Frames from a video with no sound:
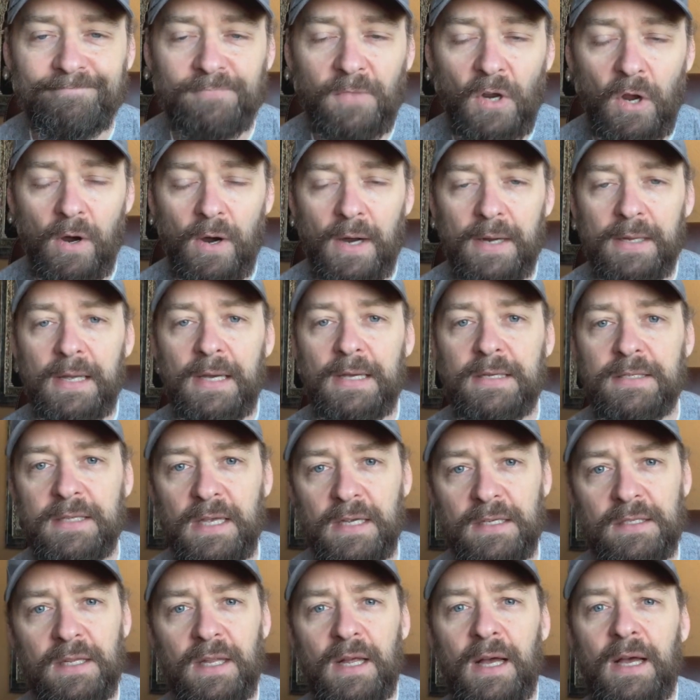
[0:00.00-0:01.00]
All right, guys.
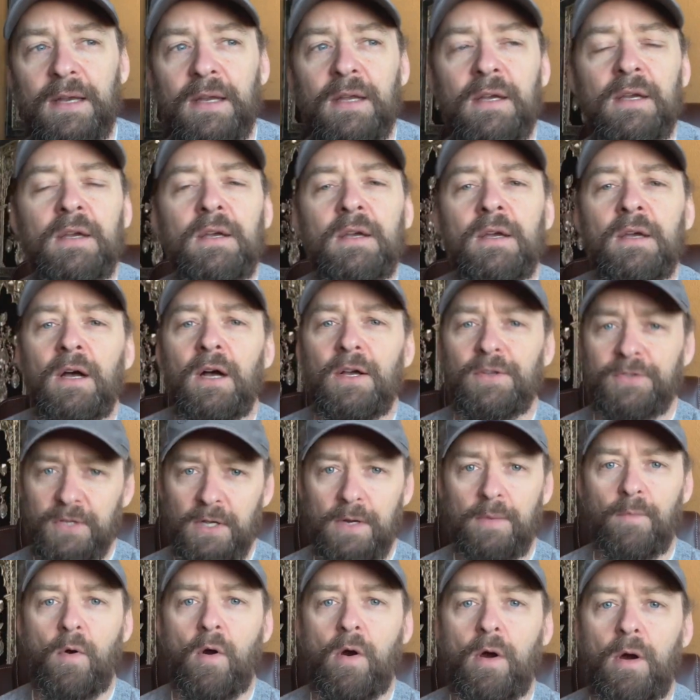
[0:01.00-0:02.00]
Thanks a lot. I'll see
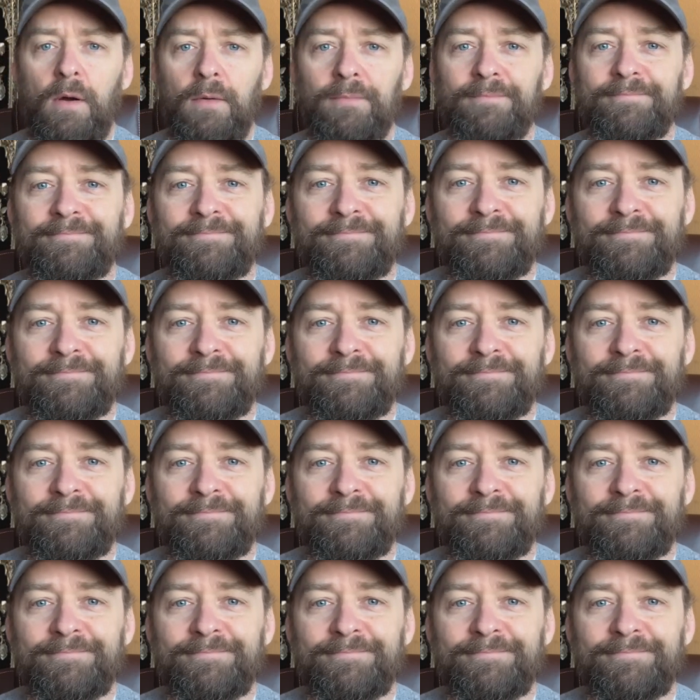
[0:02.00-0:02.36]
you tomorrow.